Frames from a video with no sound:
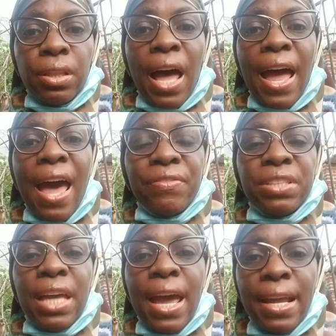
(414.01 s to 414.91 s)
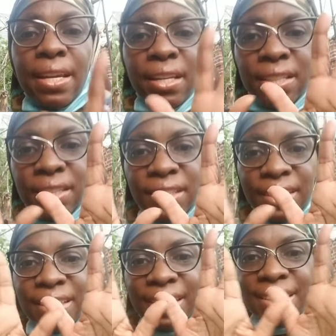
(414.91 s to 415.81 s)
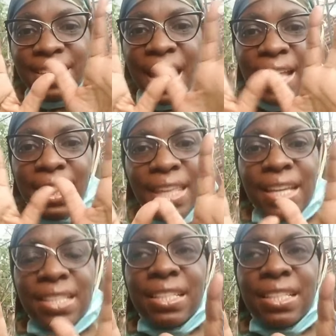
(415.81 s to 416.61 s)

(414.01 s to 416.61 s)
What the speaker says: I have 10 things